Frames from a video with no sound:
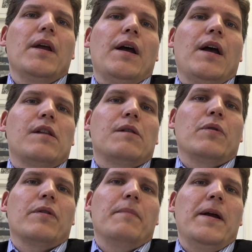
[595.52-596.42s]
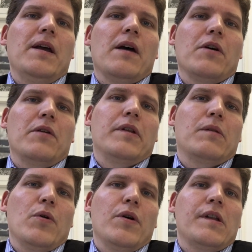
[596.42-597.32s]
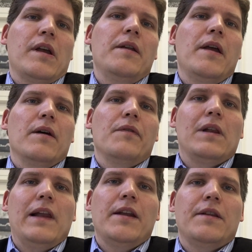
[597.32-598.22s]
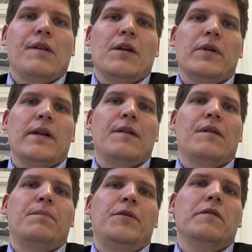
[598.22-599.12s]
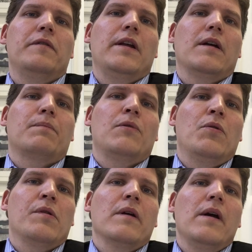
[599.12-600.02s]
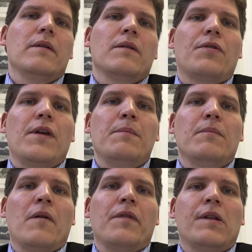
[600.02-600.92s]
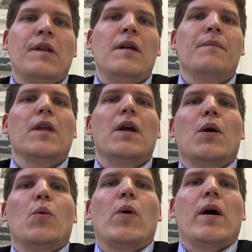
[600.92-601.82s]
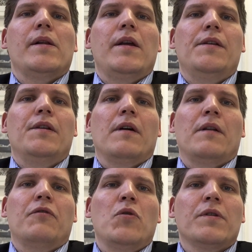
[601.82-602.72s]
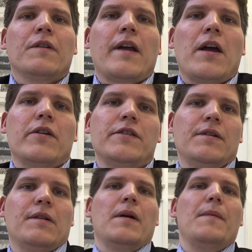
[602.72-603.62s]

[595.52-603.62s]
As with many other of his works, in here the late Siegfried Lenz beautifully explores the theme of the sea, while he unfolds the characters